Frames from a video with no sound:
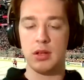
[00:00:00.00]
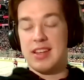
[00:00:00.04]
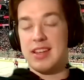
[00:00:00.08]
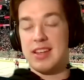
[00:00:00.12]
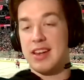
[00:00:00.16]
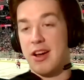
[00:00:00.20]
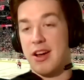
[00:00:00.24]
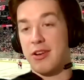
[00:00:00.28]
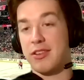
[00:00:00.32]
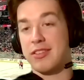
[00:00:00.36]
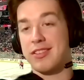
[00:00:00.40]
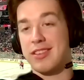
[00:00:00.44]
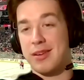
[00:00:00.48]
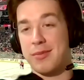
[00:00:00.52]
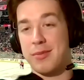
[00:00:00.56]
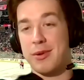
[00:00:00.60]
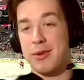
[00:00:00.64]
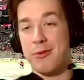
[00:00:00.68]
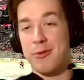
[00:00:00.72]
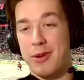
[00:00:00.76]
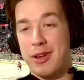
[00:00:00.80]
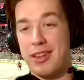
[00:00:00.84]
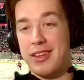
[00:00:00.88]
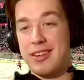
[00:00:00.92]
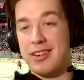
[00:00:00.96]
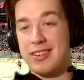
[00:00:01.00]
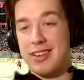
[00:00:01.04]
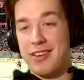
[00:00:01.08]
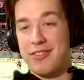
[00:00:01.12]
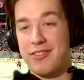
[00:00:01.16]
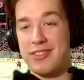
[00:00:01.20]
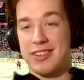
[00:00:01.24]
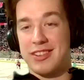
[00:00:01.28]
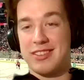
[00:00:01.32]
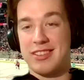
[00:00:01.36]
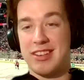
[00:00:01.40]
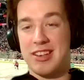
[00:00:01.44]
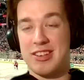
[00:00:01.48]
You know, it's going to really tough
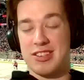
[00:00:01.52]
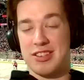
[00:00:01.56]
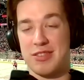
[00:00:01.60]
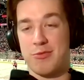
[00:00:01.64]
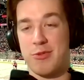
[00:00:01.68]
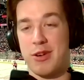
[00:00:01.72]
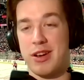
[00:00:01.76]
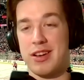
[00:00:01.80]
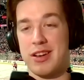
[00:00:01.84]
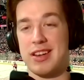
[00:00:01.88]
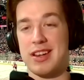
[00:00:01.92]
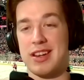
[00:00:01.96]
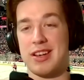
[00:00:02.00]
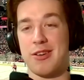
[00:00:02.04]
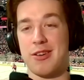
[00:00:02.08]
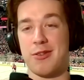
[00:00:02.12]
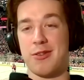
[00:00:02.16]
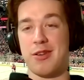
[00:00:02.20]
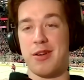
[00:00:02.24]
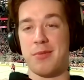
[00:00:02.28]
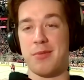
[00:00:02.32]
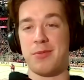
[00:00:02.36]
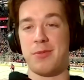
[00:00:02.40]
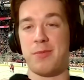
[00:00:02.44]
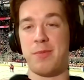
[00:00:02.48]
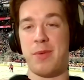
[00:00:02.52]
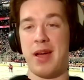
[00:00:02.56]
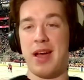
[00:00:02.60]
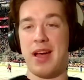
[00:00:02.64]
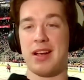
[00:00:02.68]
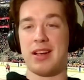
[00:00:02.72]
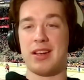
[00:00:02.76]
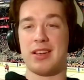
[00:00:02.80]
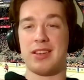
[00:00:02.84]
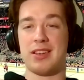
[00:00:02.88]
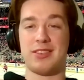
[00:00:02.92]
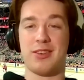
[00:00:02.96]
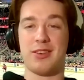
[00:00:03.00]
decision when Nico comes
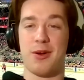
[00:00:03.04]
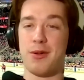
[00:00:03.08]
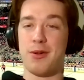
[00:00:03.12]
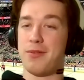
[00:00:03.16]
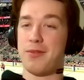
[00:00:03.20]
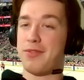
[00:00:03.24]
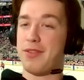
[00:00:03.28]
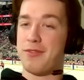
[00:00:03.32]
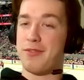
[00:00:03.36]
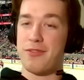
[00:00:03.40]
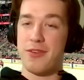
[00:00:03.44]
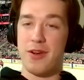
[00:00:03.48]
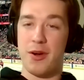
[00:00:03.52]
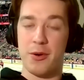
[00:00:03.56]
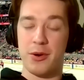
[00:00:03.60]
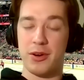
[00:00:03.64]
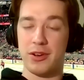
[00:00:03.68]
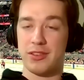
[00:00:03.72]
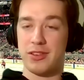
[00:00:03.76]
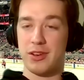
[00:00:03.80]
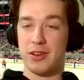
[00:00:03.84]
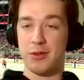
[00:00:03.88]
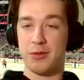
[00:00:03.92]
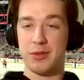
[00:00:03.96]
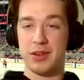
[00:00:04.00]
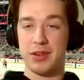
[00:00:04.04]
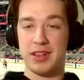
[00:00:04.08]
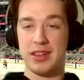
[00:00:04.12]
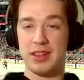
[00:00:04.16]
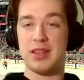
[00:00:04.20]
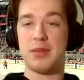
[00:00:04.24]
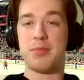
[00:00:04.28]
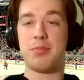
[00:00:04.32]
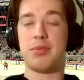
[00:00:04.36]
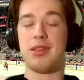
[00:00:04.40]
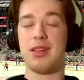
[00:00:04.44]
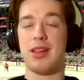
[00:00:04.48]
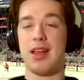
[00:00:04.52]
back because all of the forwards are
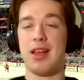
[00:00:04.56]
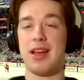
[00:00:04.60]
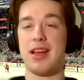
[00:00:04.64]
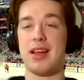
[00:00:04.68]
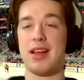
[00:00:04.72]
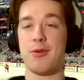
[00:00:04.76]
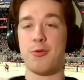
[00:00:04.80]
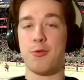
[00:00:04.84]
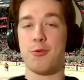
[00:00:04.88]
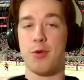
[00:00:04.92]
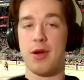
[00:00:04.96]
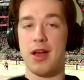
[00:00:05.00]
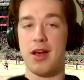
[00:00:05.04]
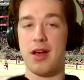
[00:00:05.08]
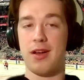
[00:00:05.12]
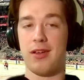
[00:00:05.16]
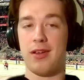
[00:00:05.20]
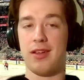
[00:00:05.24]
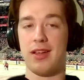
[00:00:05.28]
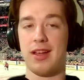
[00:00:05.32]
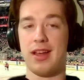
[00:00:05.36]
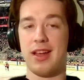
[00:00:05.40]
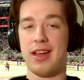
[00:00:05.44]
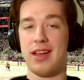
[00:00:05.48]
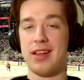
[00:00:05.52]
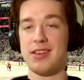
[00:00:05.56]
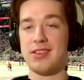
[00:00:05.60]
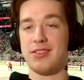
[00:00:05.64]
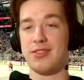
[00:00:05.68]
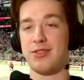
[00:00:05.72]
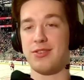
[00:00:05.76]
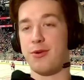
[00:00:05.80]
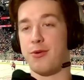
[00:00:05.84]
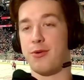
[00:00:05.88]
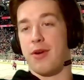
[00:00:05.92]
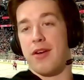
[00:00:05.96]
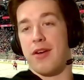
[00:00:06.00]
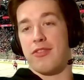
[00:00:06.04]
really playing well. And
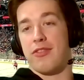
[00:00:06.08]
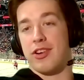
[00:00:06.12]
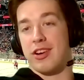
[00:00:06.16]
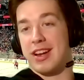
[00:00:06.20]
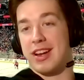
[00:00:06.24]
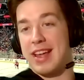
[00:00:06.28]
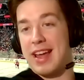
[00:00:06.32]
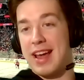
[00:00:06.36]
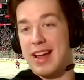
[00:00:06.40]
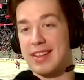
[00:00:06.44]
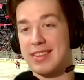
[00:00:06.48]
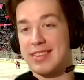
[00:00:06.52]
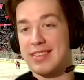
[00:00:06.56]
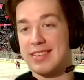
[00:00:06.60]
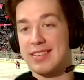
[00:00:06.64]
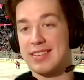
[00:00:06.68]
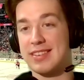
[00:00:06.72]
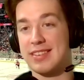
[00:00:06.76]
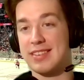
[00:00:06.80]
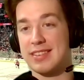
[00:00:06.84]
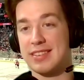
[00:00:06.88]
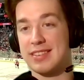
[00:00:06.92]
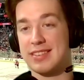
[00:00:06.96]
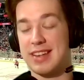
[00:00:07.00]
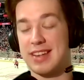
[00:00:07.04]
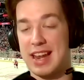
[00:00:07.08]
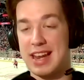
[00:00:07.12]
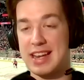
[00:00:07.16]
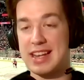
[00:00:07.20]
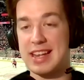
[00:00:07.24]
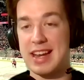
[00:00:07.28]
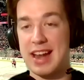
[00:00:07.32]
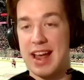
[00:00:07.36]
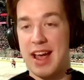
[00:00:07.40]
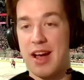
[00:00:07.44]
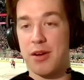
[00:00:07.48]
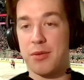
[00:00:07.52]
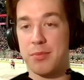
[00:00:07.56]
whoever gets
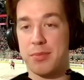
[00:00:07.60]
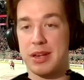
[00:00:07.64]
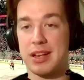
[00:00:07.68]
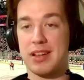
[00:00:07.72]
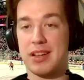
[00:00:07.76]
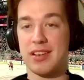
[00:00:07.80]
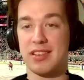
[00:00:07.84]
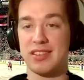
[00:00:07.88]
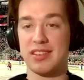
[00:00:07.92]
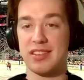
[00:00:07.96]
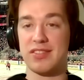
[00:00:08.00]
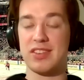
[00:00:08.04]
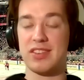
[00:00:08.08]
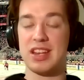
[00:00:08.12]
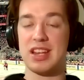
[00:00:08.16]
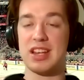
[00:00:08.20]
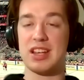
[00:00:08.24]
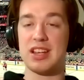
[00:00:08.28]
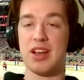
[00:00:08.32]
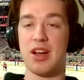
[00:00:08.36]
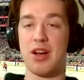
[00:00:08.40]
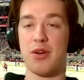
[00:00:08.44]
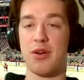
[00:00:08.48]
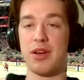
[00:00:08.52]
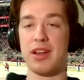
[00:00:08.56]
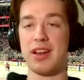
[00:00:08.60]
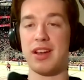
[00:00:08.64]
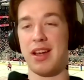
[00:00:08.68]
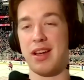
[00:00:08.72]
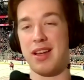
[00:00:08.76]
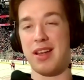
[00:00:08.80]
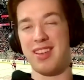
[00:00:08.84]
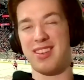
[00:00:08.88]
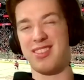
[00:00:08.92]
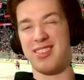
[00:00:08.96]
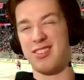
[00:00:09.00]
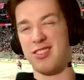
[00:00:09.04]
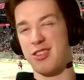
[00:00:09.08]
taken out because of Nico, and
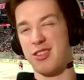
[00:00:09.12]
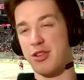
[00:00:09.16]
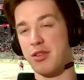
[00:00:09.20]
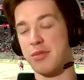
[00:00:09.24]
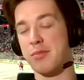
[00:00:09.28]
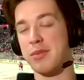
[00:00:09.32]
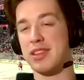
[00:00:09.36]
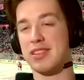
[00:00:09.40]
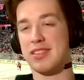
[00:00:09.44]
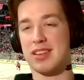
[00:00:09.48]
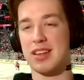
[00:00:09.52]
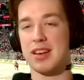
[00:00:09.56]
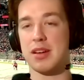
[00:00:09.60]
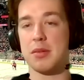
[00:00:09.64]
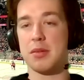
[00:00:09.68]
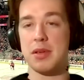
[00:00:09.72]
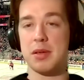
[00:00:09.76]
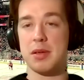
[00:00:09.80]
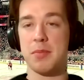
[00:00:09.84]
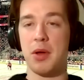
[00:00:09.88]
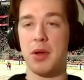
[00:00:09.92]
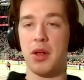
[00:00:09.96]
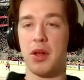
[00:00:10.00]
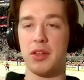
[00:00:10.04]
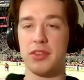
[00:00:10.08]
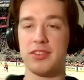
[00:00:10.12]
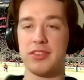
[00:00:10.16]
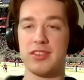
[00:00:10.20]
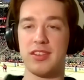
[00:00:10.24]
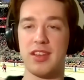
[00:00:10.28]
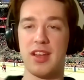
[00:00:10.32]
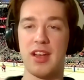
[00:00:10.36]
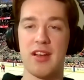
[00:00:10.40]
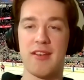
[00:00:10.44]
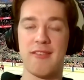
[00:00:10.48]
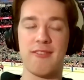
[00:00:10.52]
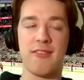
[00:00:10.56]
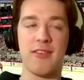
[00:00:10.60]
I assume it's going to be
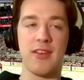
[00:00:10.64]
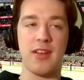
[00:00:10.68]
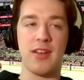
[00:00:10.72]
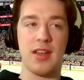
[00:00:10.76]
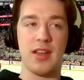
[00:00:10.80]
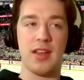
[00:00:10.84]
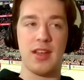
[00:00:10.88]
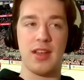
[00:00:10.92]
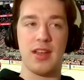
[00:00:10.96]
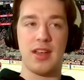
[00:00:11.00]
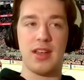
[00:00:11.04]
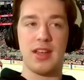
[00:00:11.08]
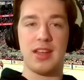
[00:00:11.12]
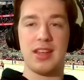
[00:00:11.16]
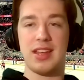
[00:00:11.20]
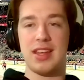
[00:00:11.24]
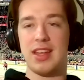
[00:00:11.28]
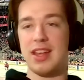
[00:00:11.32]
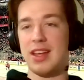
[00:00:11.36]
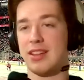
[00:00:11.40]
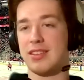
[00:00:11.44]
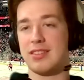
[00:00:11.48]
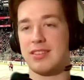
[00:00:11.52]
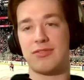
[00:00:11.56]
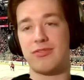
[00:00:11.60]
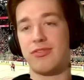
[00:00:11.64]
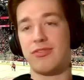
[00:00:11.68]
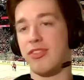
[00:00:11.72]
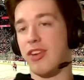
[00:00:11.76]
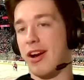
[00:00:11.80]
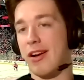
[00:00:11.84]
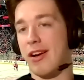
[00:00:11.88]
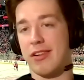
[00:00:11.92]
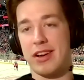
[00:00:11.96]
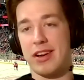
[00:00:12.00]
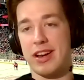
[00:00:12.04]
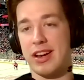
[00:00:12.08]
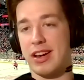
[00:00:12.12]
Maltsev, it's
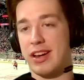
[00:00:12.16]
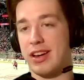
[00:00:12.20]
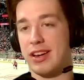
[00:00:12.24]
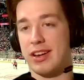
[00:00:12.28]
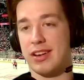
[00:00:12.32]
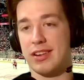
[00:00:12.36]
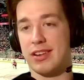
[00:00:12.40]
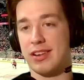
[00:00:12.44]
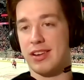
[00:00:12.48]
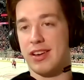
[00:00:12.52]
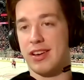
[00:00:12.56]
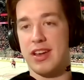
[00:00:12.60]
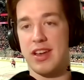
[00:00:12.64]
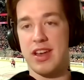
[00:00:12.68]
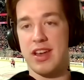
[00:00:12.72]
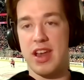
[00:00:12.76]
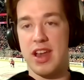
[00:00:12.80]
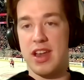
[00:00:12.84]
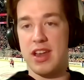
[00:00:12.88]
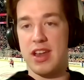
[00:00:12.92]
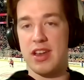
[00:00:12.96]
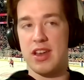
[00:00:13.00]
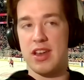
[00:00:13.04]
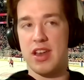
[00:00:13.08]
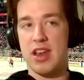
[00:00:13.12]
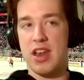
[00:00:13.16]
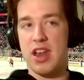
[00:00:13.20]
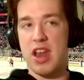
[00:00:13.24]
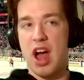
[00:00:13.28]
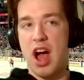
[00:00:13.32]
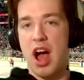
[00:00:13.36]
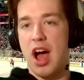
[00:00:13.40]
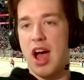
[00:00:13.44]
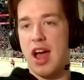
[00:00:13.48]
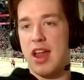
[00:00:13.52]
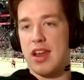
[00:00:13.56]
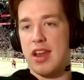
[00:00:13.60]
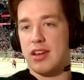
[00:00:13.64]
very
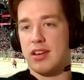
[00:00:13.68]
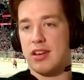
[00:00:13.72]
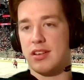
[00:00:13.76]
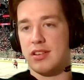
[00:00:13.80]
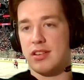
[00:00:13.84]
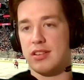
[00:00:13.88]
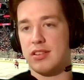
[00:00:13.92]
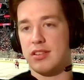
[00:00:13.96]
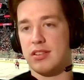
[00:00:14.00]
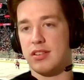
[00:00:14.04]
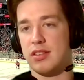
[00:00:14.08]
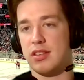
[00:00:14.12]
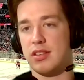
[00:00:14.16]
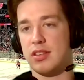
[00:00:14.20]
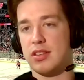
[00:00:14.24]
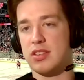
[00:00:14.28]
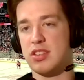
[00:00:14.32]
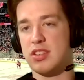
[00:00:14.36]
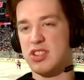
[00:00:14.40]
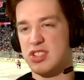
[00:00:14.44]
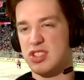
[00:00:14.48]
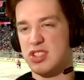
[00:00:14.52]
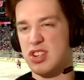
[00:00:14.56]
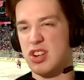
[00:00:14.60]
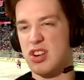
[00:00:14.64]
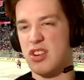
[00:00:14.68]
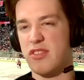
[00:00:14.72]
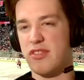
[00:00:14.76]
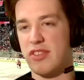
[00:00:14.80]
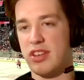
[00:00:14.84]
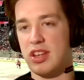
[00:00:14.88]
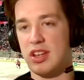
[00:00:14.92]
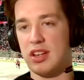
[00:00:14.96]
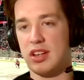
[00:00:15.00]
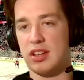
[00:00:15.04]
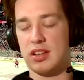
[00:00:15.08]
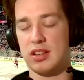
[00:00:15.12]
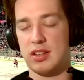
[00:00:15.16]
not
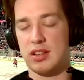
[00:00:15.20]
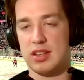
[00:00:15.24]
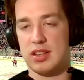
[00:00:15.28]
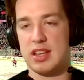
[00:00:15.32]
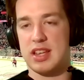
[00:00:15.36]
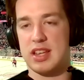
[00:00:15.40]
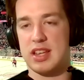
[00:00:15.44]
deserving.